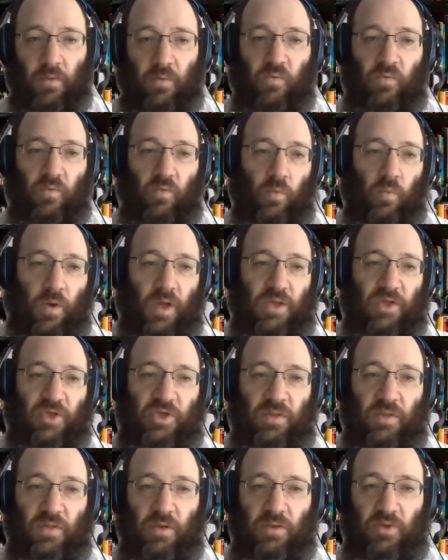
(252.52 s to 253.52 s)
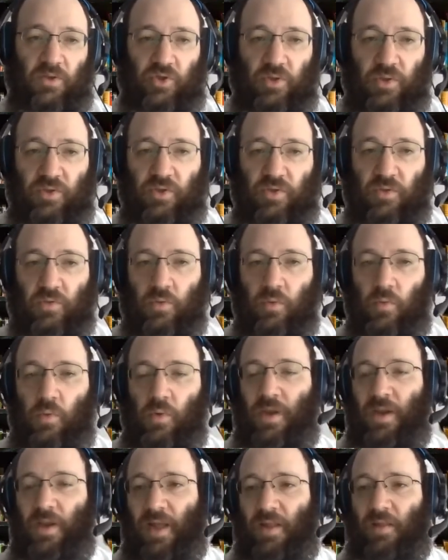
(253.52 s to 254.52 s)
So why should their children, who
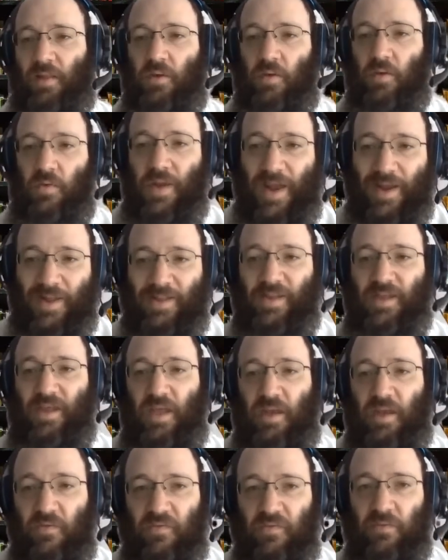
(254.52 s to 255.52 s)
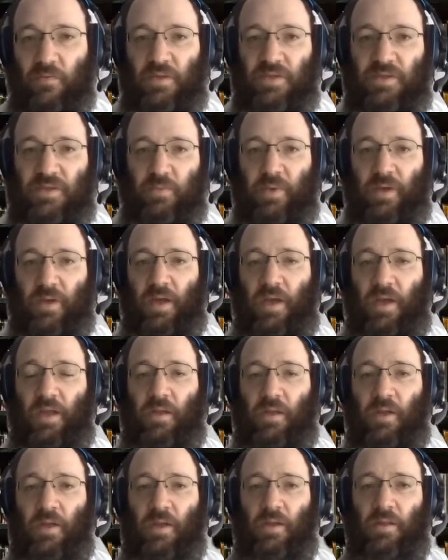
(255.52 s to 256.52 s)
were not directly influenced
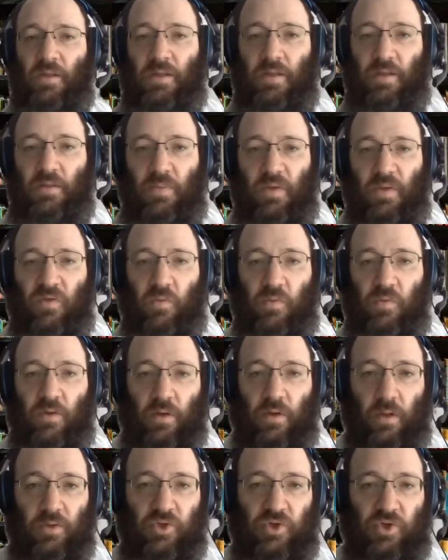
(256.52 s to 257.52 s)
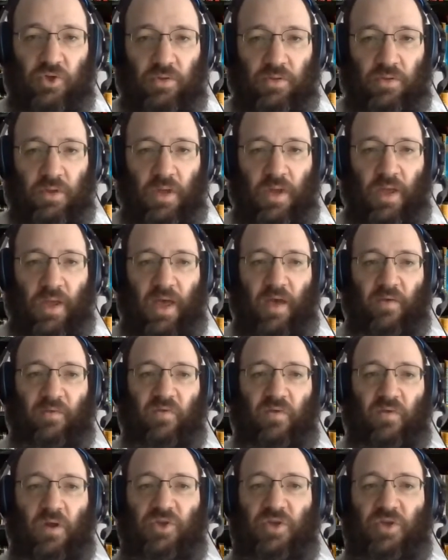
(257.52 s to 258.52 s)
by the Mitzri culture, have
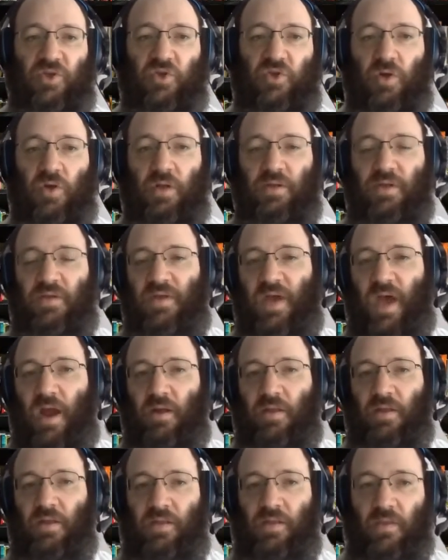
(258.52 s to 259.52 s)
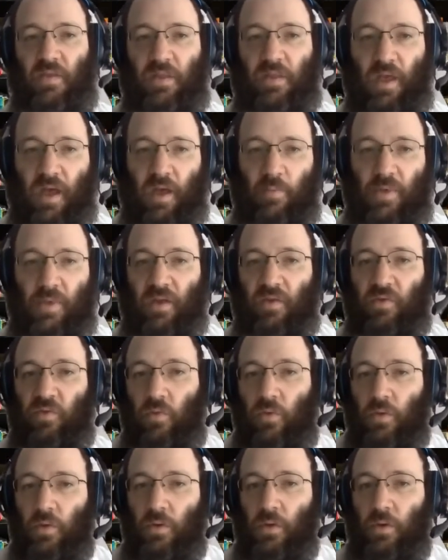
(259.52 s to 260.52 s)
such a strong desire to eat the dam and
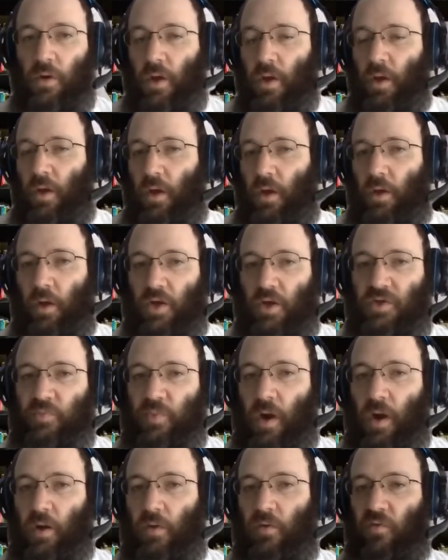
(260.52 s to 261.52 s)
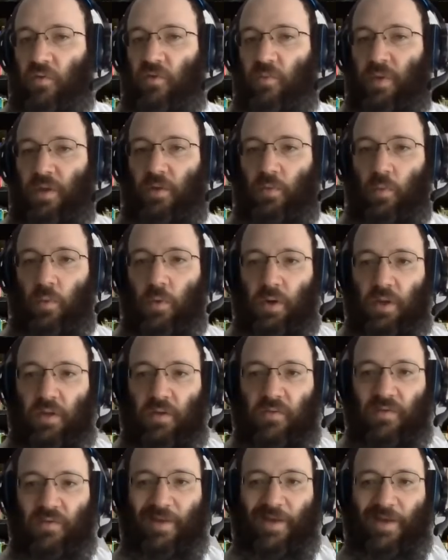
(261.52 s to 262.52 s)
ignore HaKadosh Baruch Hu's repeated
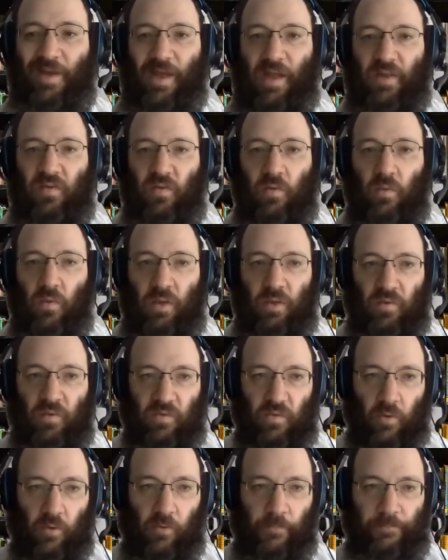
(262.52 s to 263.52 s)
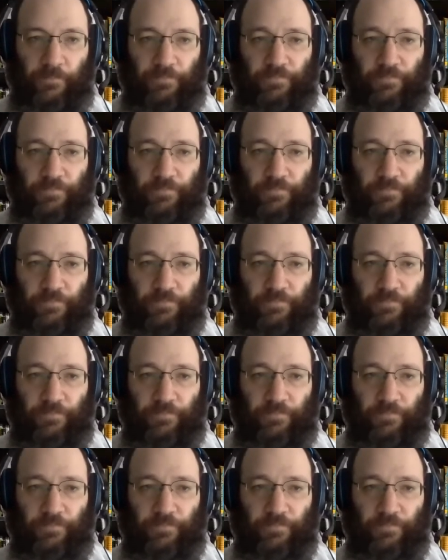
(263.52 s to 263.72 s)
warnings against doing so?